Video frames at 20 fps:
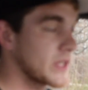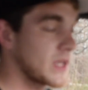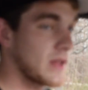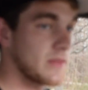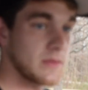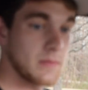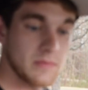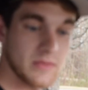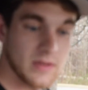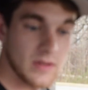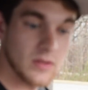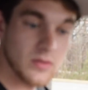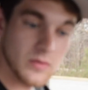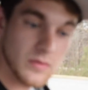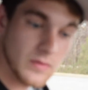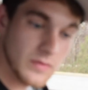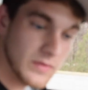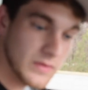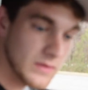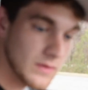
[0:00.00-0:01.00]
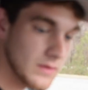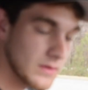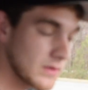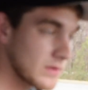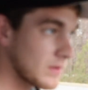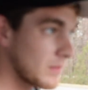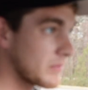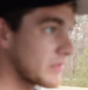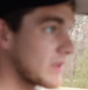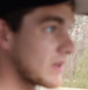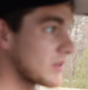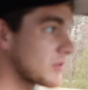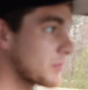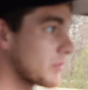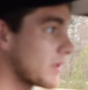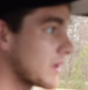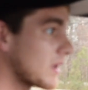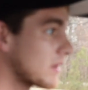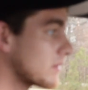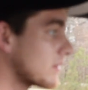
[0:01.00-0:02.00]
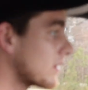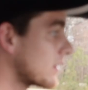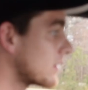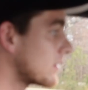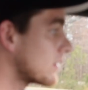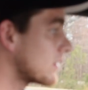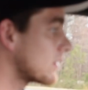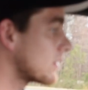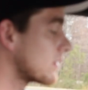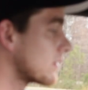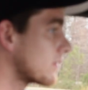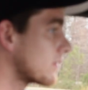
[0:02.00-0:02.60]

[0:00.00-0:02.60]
got some things planned later